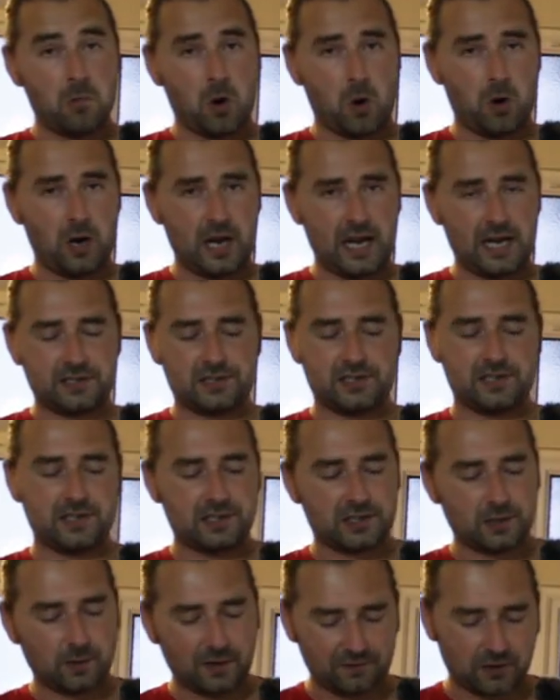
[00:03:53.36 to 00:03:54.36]
Oh yes,
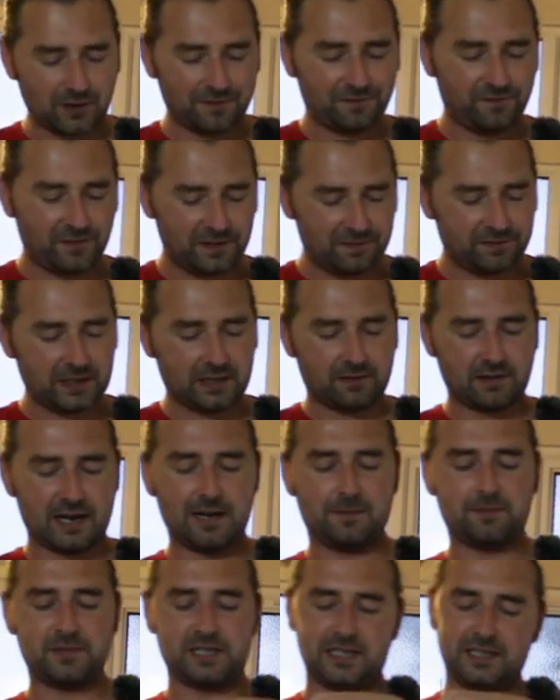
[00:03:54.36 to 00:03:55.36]
so I've got 50
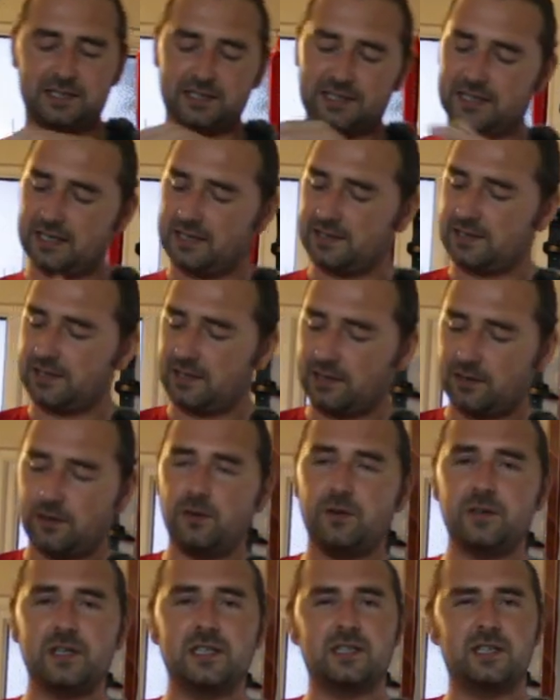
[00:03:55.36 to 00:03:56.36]
grams. It says,
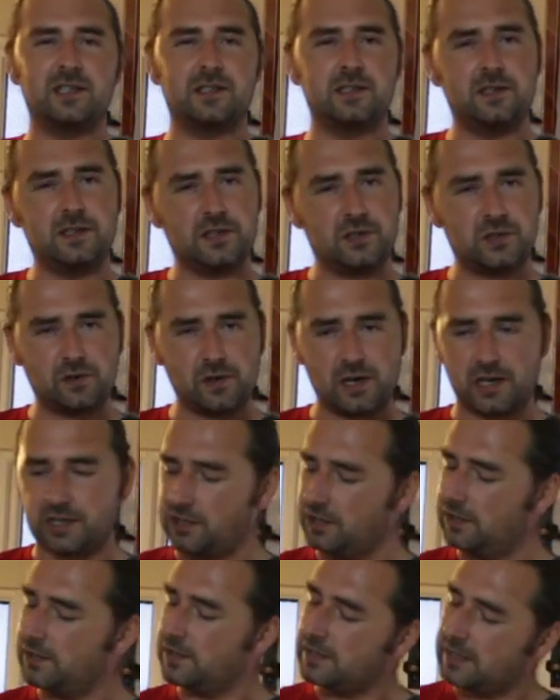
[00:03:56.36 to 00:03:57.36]
according to the
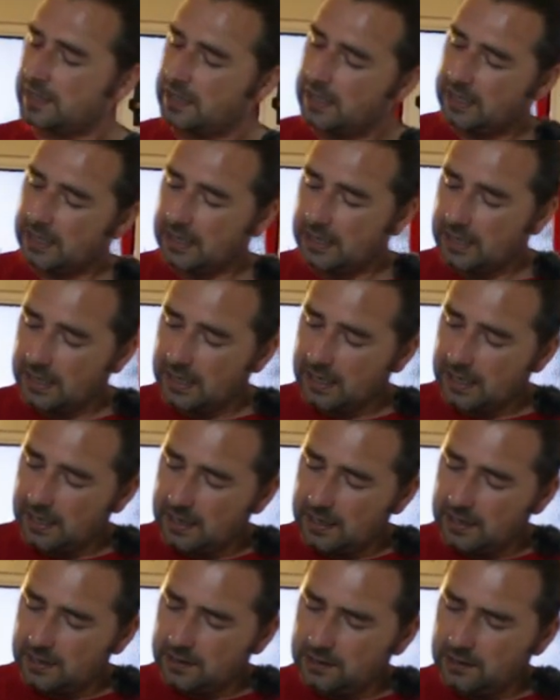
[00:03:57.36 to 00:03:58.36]
instructions,
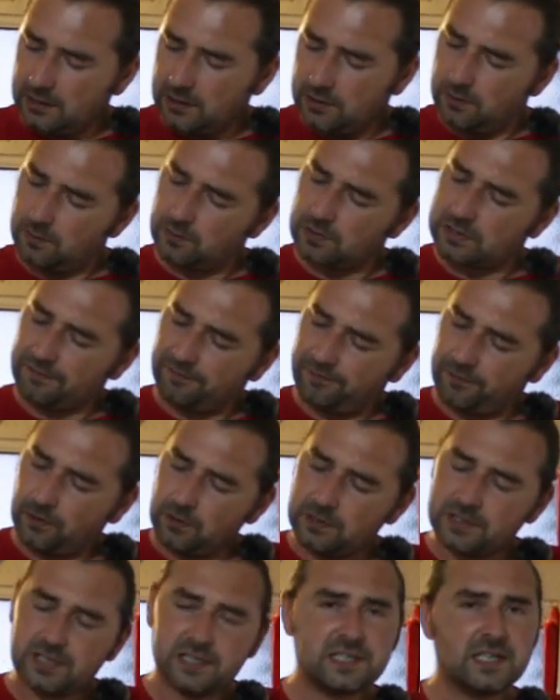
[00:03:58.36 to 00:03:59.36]
use
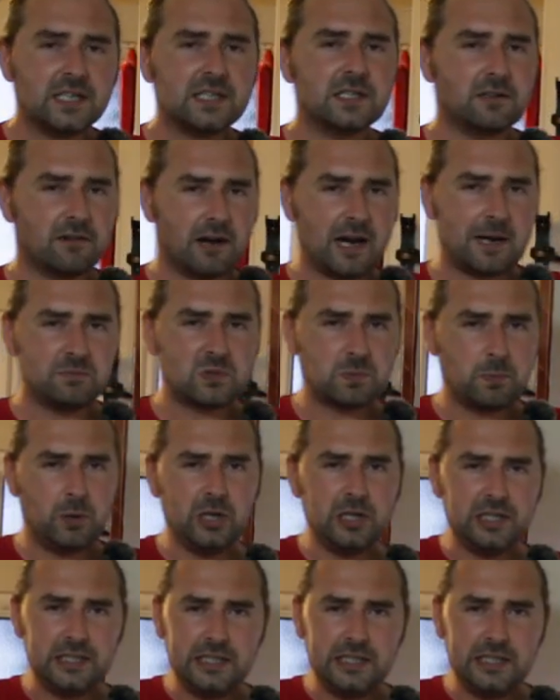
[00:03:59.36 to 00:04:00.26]
4 to 6 grams per